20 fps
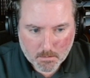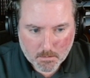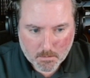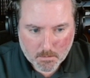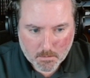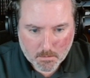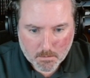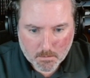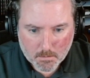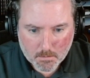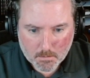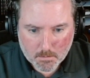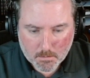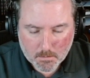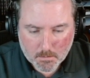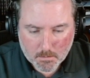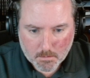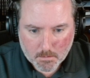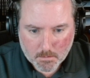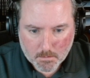
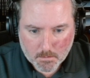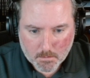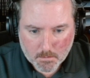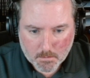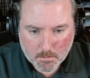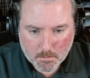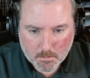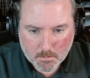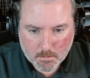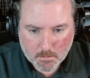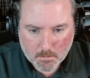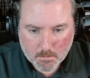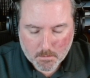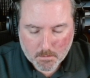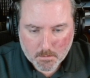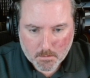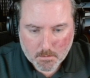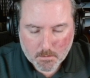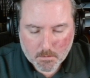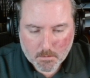
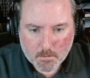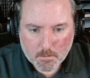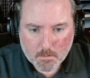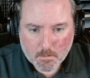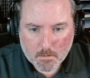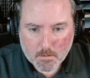Nothing is said.